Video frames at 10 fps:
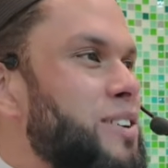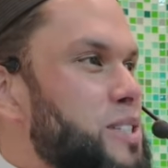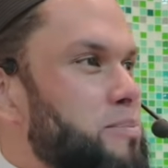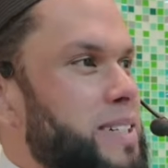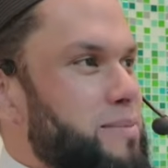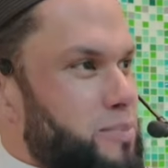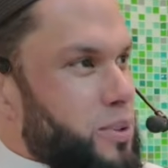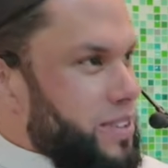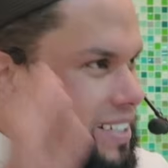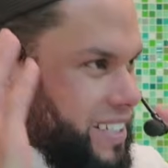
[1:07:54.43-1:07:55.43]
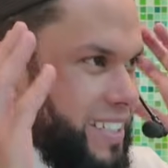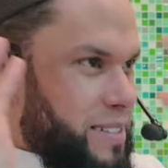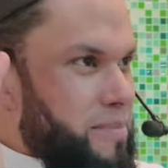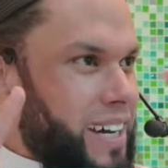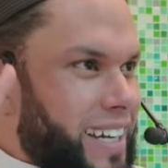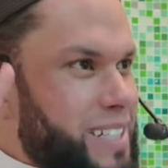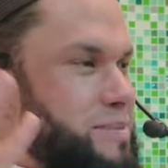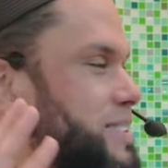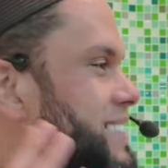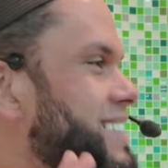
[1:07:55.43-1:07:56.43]
goes a bit more than in the
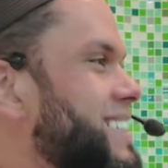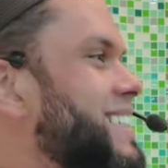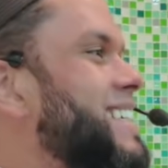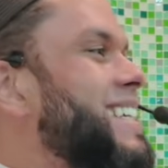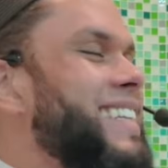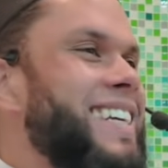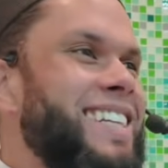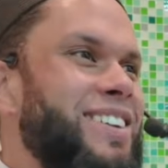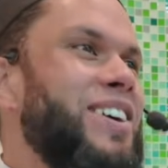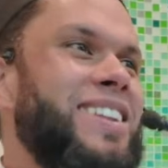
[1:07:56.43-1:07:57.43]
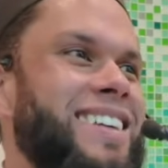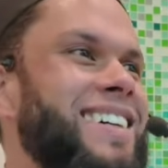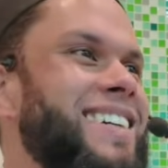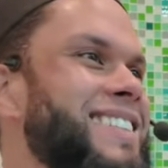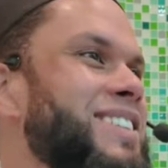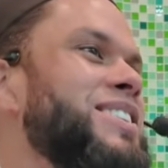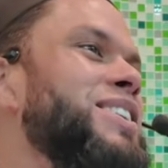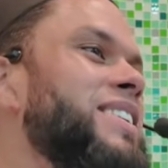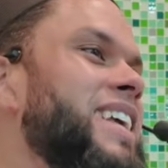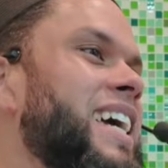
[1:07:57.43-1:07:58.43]
mind, then rather
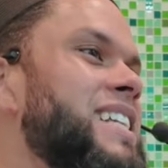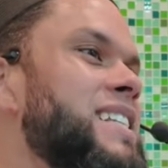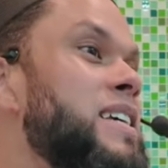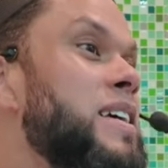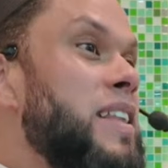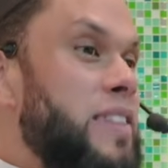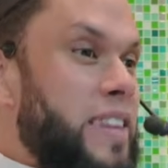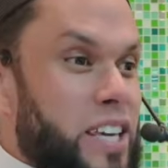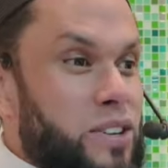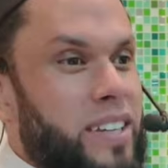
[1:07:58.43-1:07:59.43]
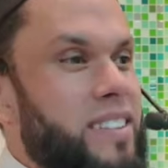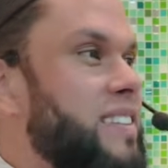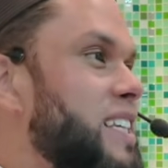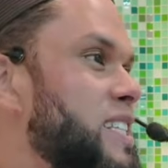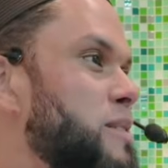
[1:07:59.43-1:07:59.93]
don't hold the hands. There you get the